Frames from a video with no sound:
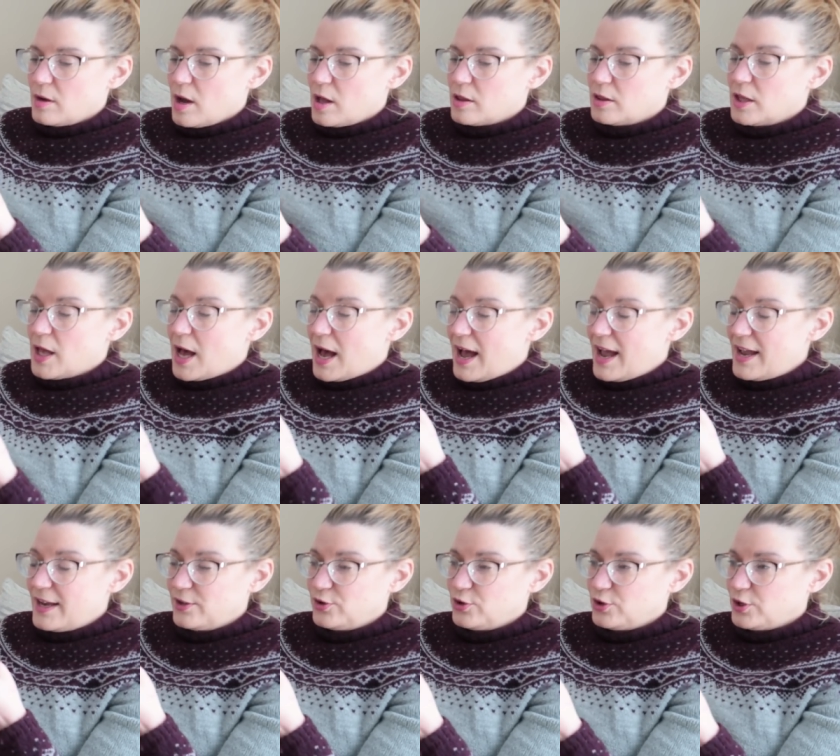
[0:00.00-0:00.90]
a
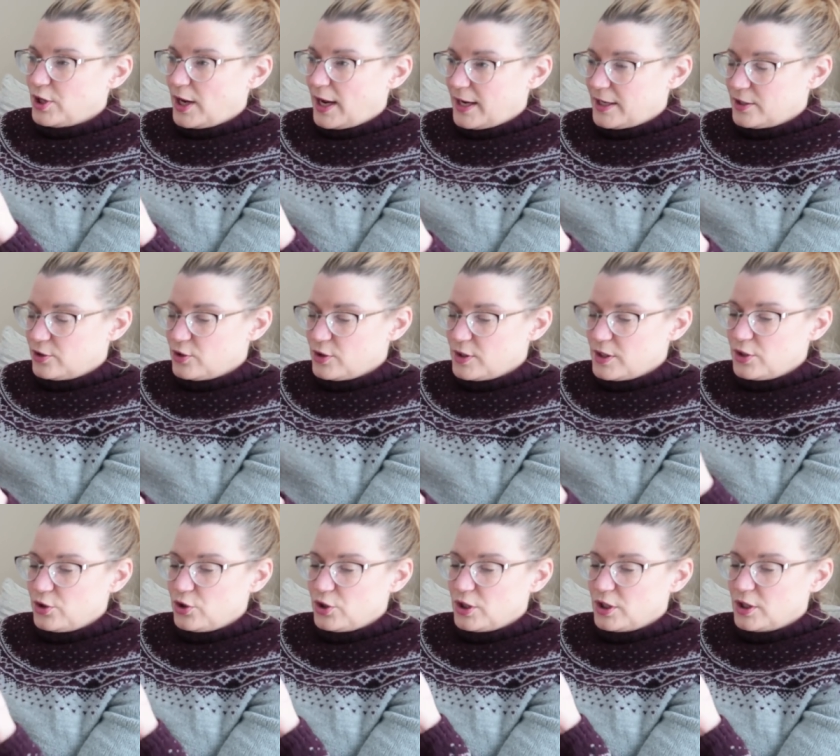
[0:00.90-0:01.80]
lot has changed
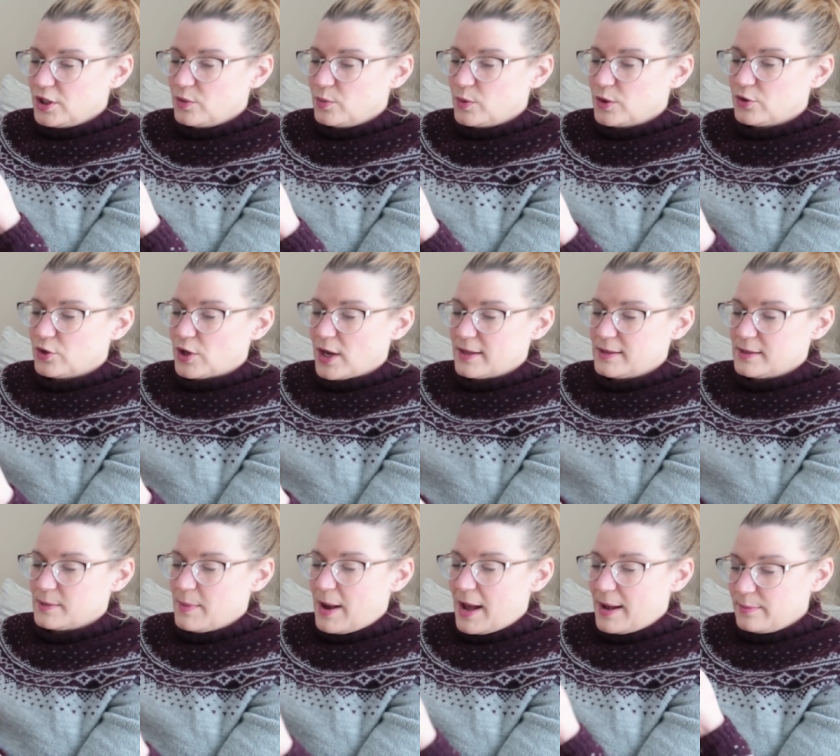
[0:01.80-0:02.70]
this year with
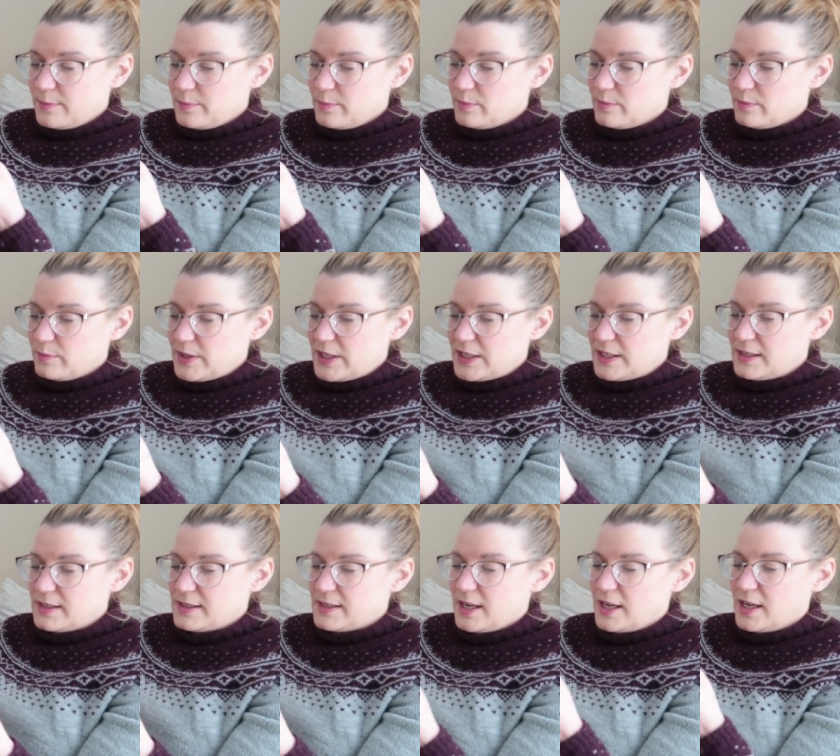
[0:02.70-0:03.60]
John's mom
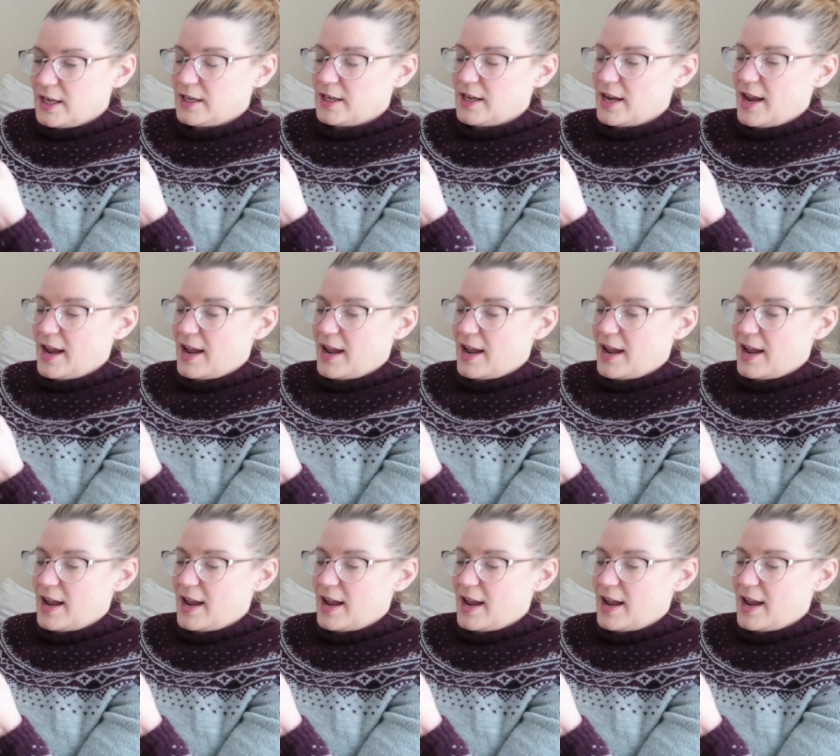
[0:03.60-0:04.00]
being sick,